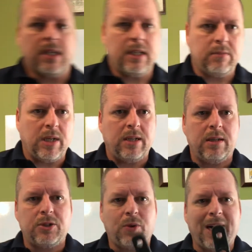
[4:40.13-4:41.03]

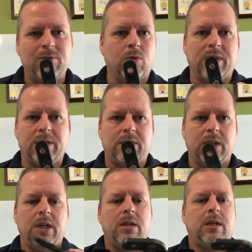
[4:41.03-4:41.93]
a travel wrench
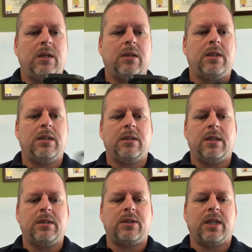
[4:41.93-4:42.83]

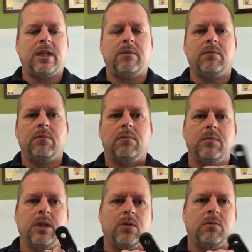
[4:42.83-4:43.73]
that is a
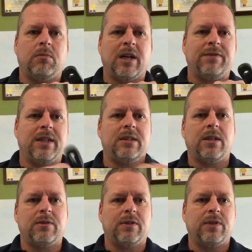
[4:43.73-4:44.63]
modified
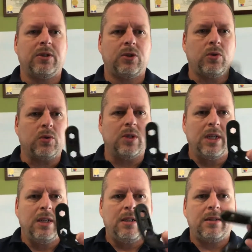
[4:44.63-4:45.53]
self-defense tool
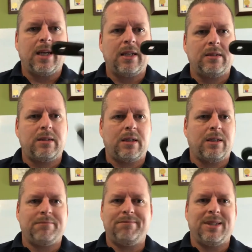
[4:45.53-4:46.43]
that
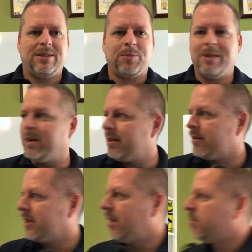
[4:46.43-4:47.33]
is made by
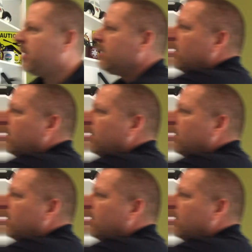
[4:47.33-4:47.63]
another company,